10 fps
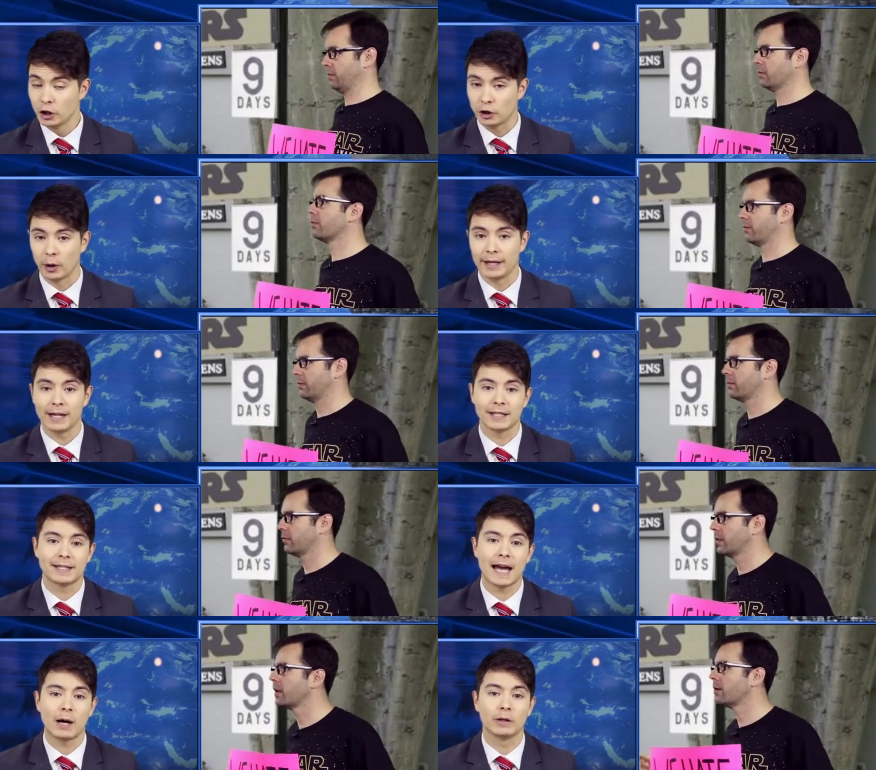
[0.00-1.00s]
Speaker 1: Joining
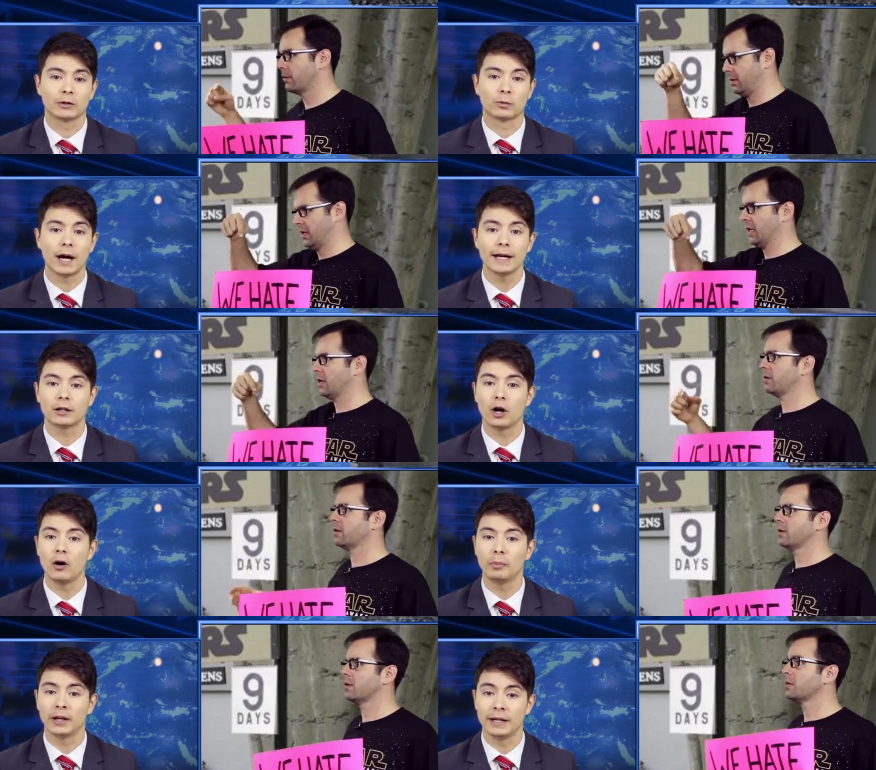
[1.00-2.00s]
us now is Ryan
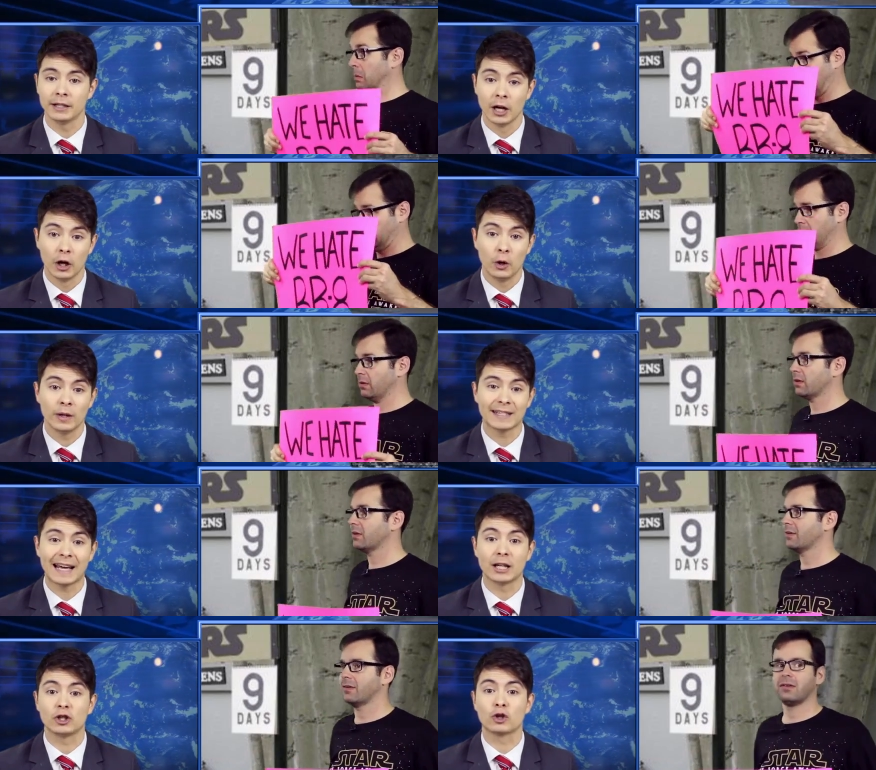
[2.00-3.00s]
Copeland, who is
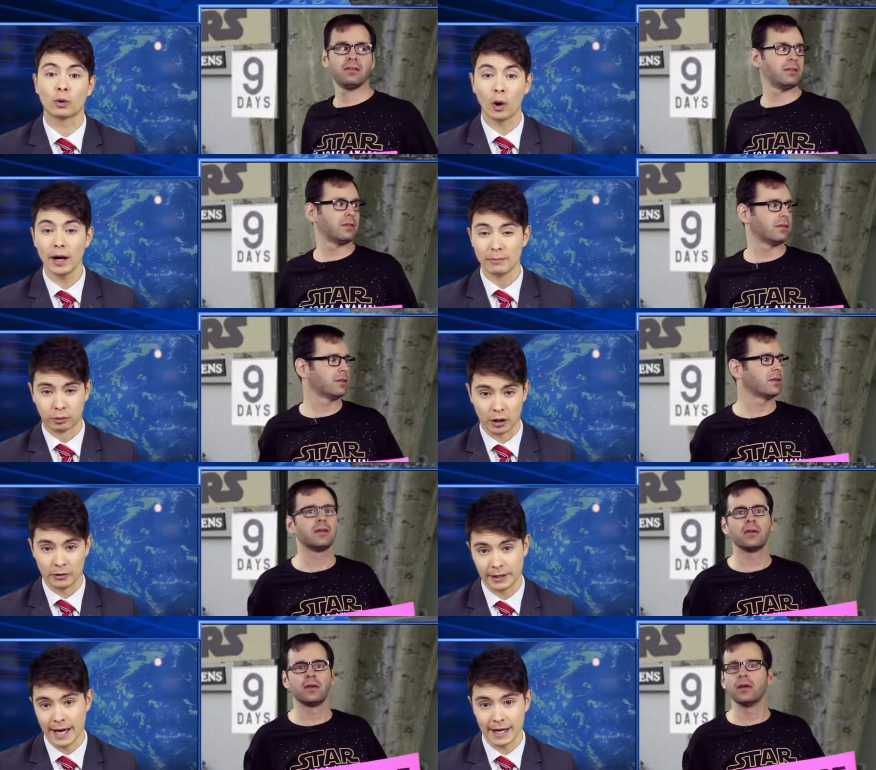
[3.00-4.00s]
at a droid
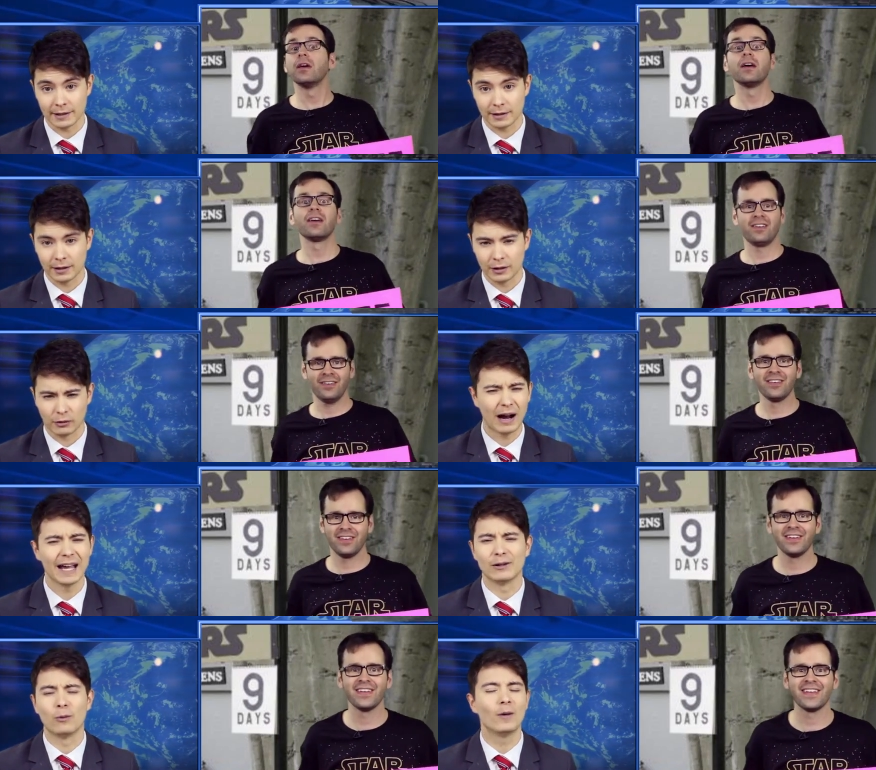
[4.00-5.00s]
protest.
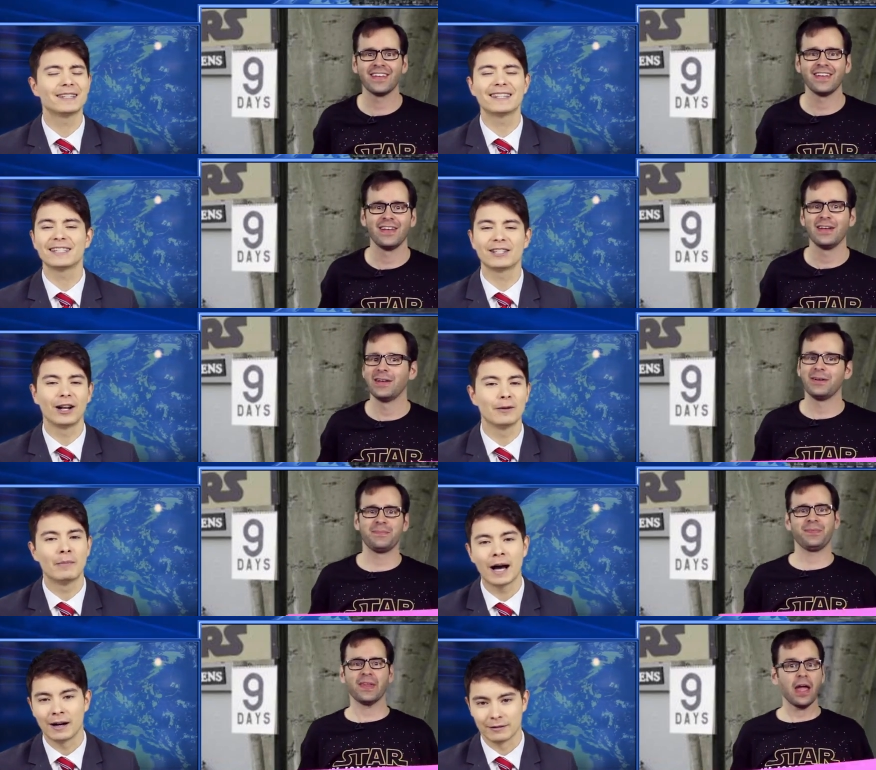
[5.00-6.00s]
Speaker 2: Ryan, what's this all
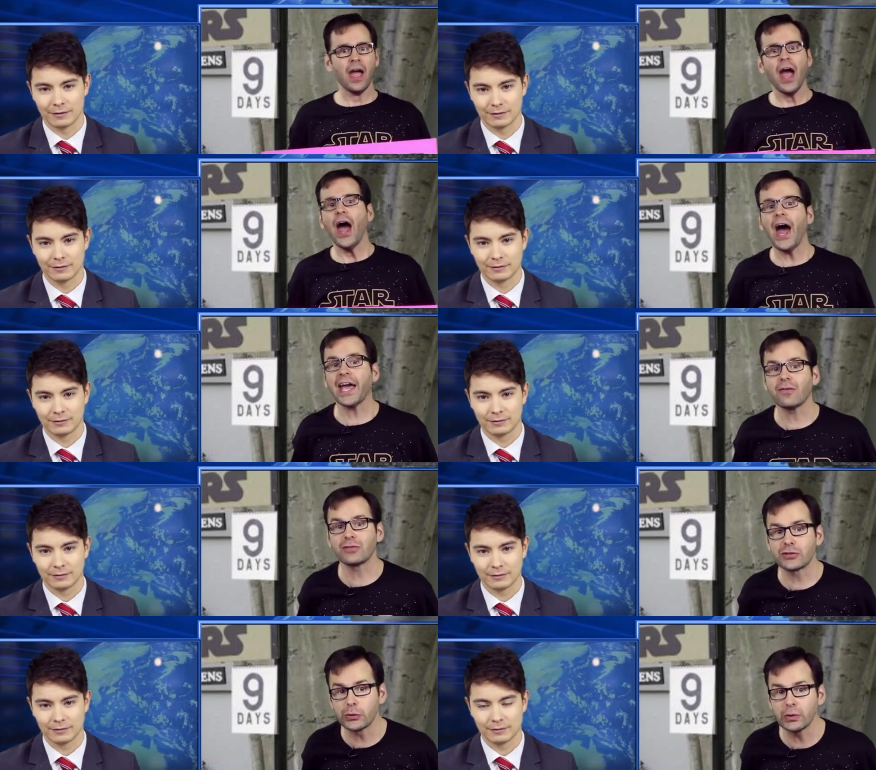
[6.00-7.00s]
about? I
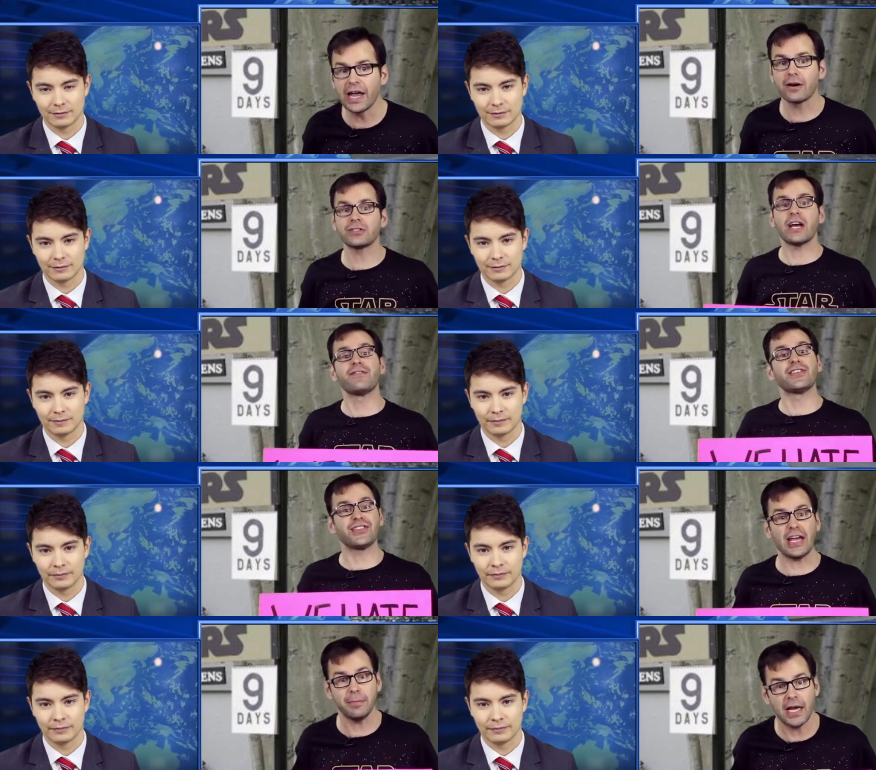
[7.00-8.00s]
have two letters of the
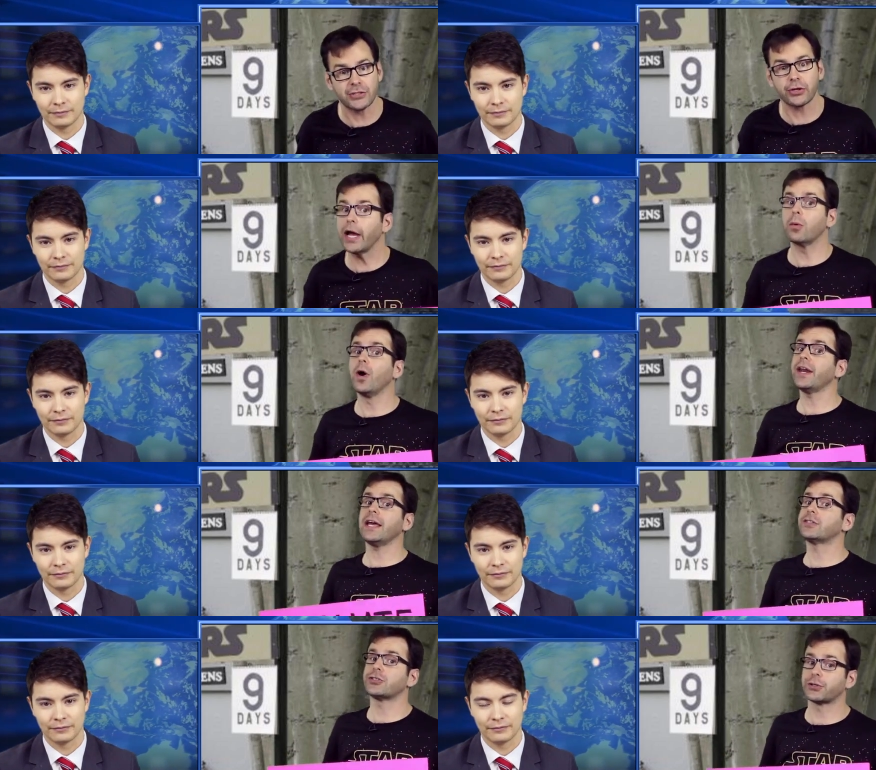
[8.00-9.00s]
same nature and one
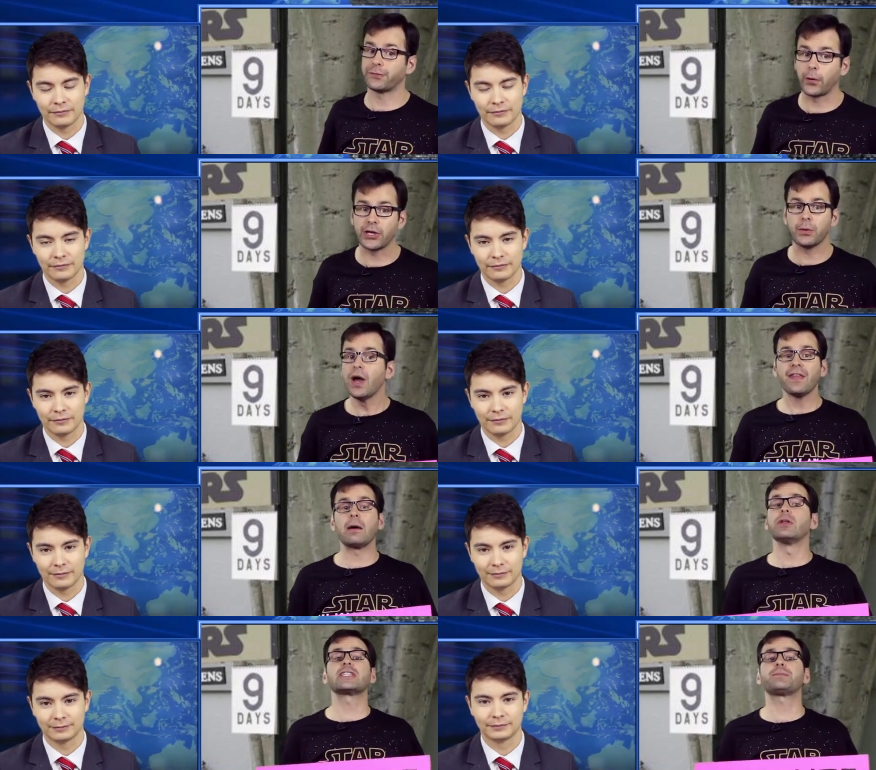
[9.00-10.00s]
integer for you
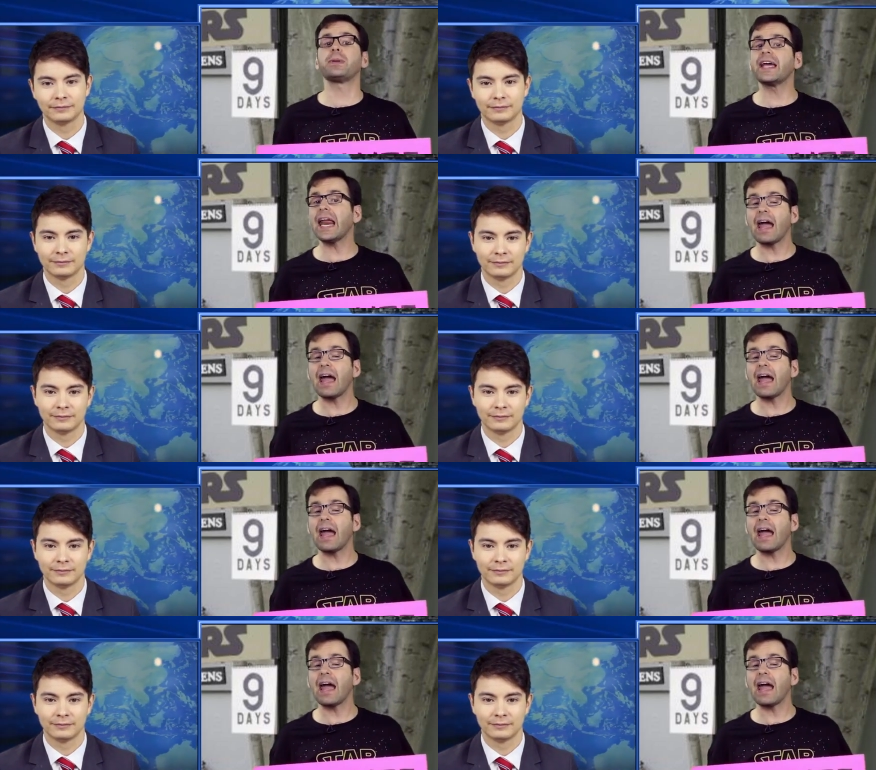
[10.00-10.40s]
that will explain